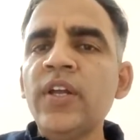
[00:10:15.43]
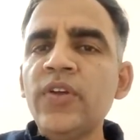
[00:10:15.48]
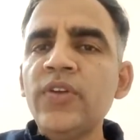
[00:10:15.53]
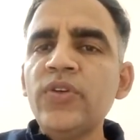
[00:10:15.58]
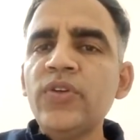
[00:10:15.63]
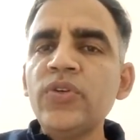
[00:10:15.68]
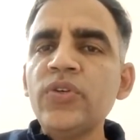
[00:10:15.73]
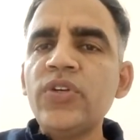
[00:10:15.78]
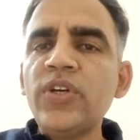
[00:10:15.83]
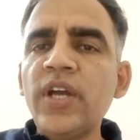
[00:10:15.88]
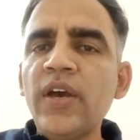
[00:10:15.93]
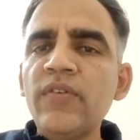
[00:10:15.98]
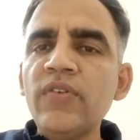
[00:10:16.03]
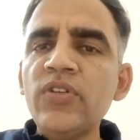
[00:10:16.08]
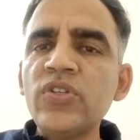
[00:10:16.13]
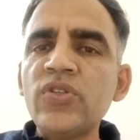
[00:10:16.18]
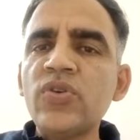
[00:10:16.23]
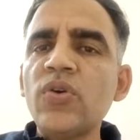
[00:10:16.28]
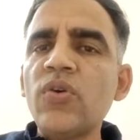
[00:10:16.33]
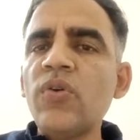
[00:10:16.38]
you should have a
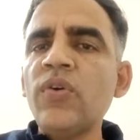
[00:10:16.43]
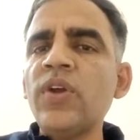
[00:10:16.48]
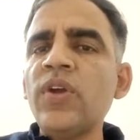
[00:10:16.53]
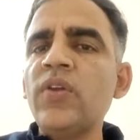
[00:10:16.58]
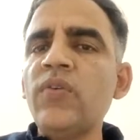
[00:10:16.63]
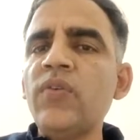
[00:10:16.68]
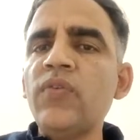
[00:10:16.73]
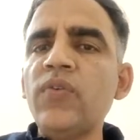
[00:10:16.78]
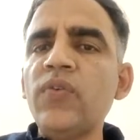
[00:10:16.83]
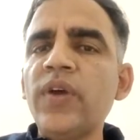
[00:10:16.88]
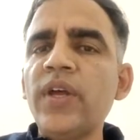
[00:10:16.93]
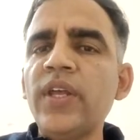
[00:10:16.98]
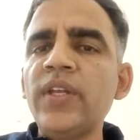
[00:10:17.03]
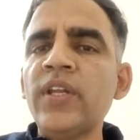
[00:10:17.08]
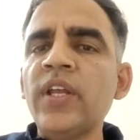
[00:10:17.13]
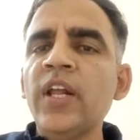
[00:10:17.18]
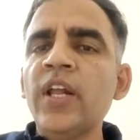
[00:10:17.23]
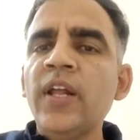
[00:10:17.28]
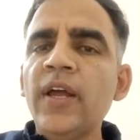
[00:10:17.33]
strong influence,